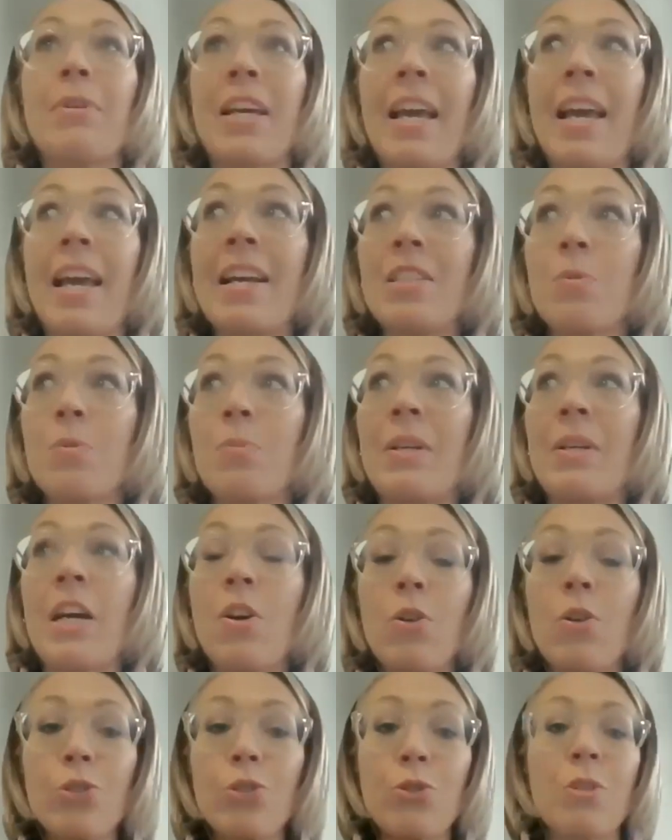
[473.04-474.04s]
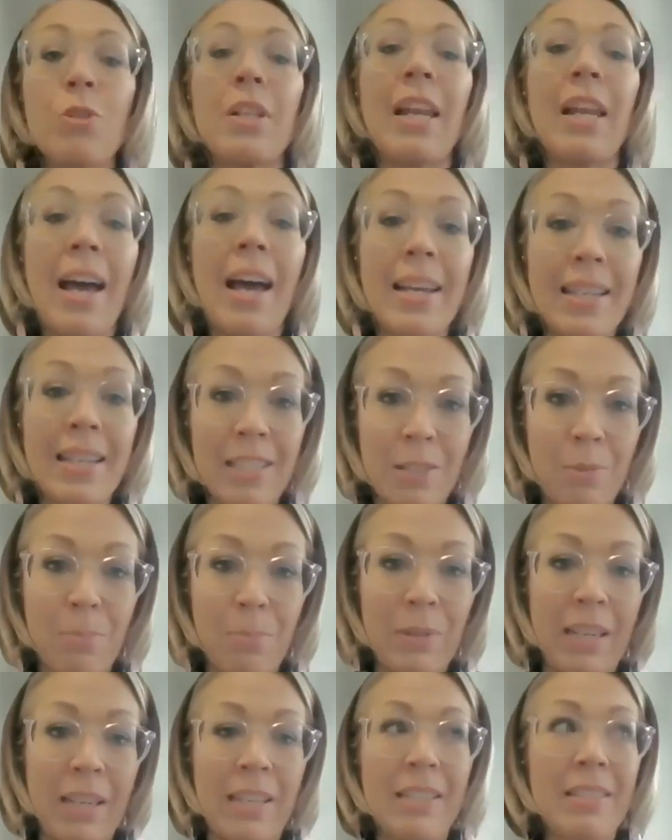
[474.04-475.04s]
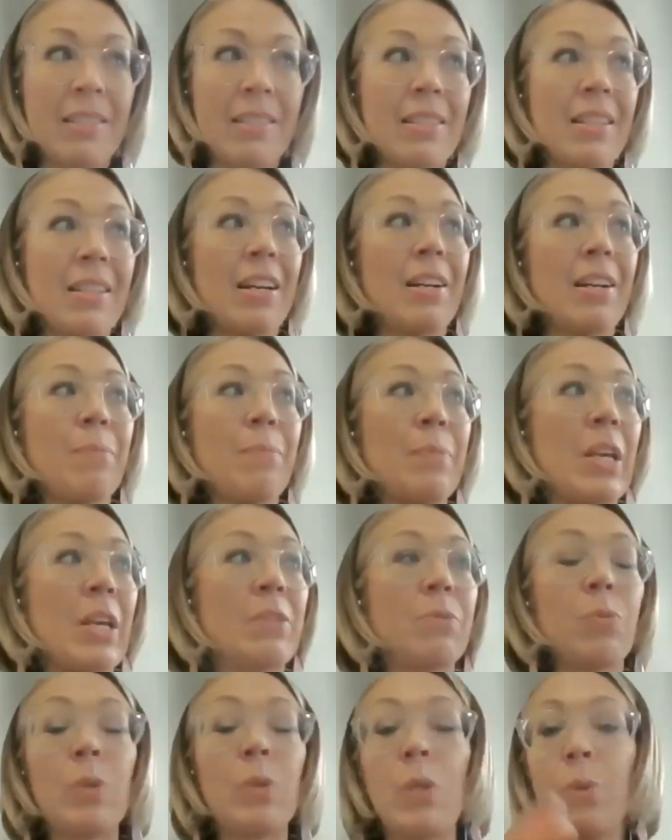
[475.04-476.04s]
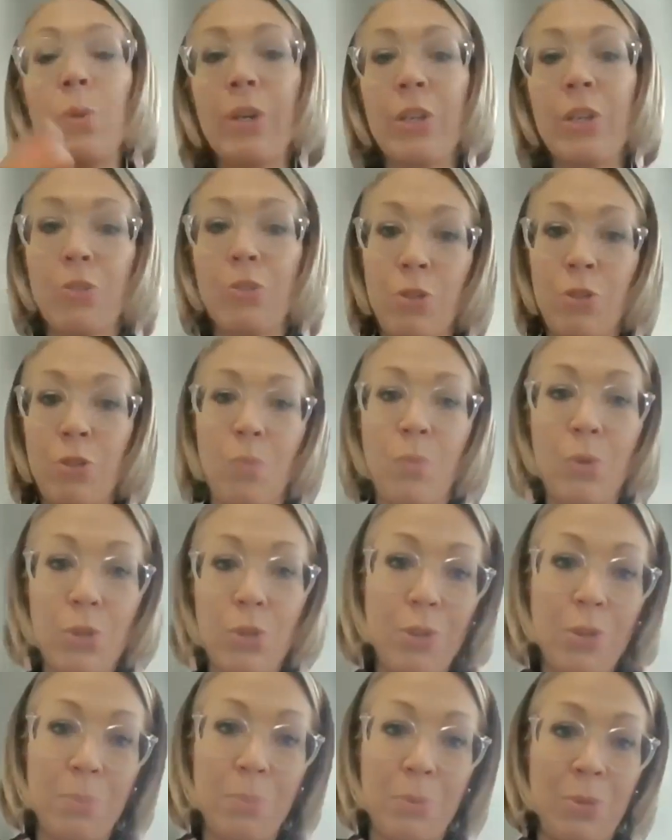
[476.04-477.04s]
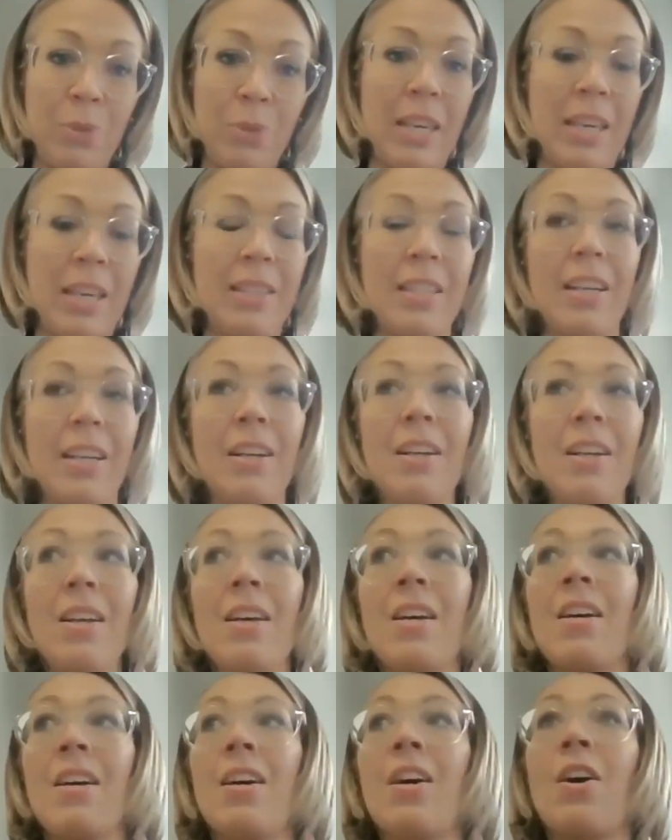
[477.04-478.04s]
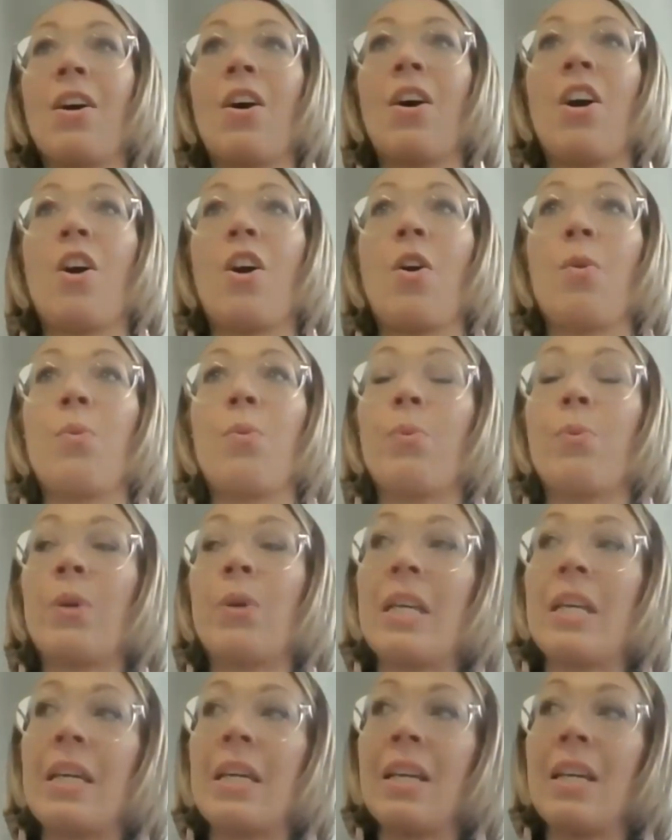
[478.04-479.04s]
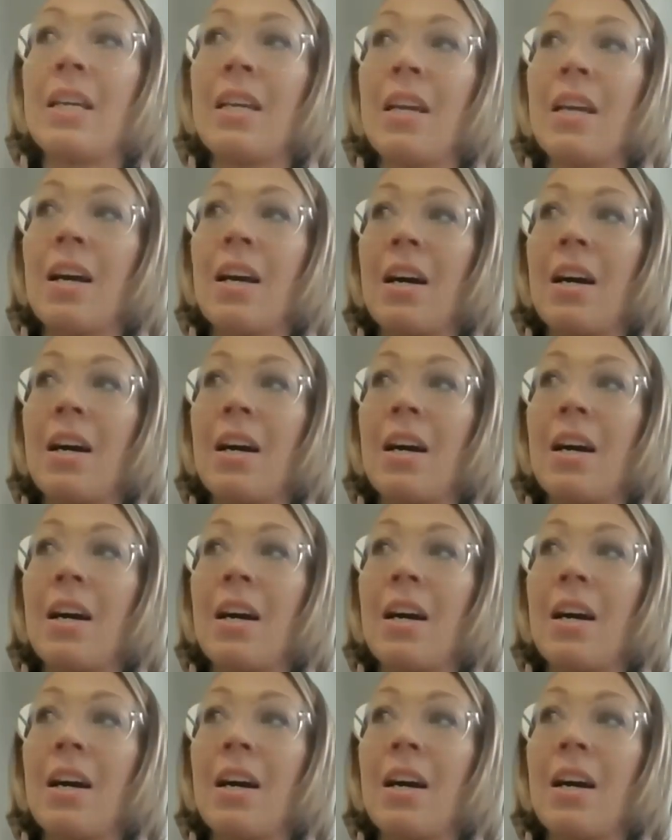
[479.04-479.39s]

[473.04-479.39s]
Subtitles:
guess when I go to clients' place, and we look into the wardrobe together, we